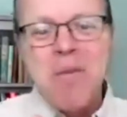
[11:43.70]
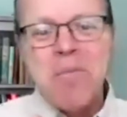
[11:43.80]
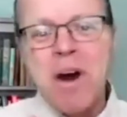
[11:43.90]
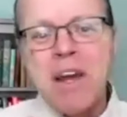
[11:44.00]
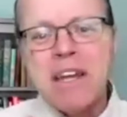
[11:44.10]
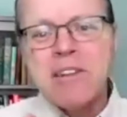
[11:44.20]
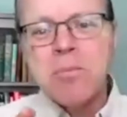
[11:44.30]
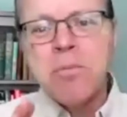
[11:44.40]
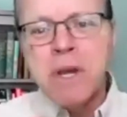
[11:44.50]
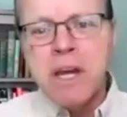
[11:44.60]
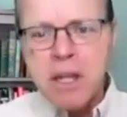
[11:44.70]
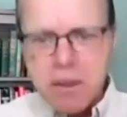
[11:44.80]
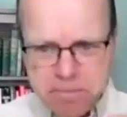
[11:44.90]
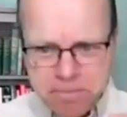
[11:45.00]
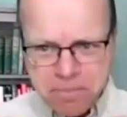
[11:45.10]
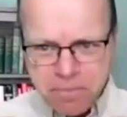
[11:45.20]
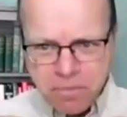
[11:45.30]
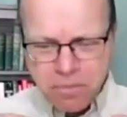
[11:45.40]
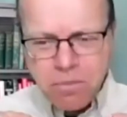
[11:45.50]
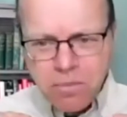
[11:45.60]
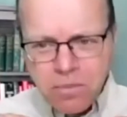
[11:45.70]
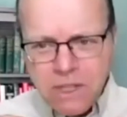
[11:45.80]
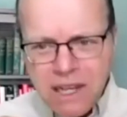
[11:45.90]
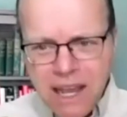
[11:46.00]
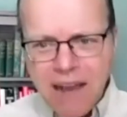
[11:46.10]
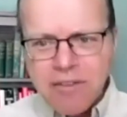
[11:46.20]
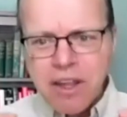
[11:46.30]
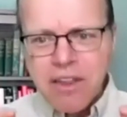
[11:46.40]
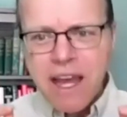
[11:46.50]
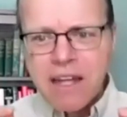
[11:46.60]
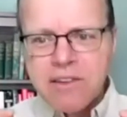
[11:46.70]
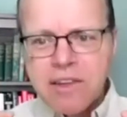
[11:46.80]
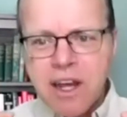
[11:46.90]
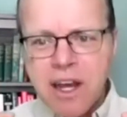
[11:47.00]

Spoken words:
But it's been having that